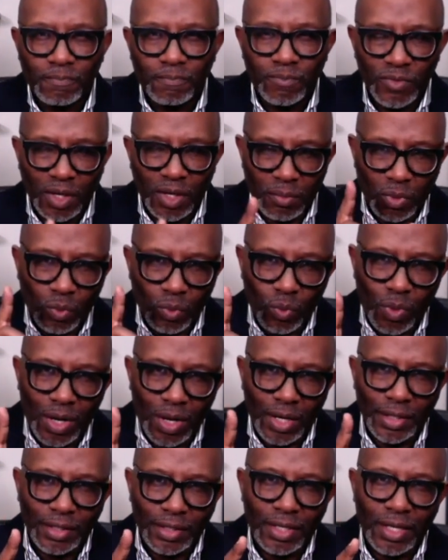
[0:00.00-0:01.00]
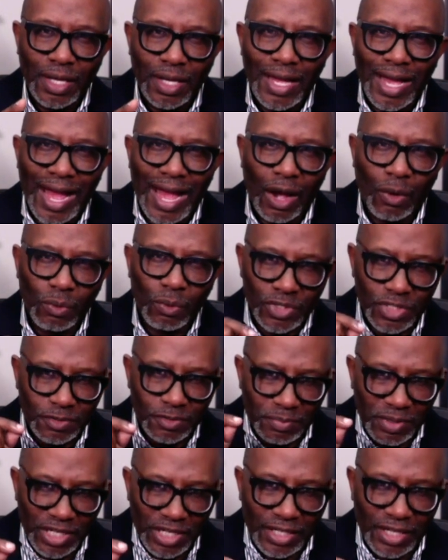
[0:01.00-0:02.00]
Number one, our
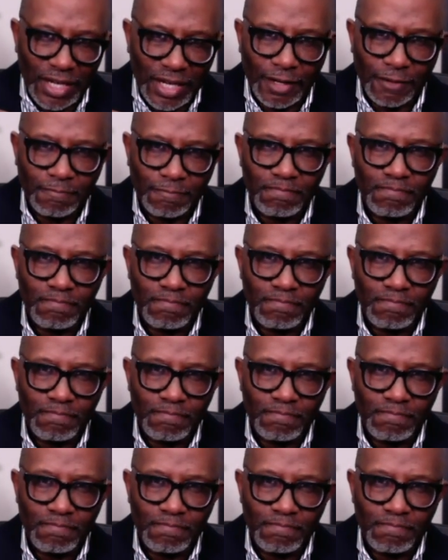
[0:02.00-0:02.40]
speaking.